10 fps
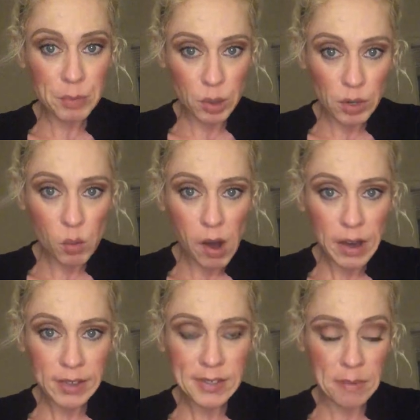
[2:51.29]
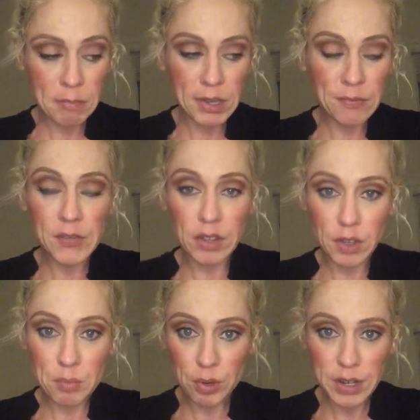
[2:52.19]
beauty-wise and me
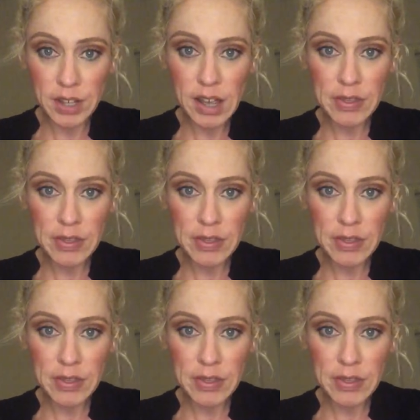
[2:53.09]
feeling pretty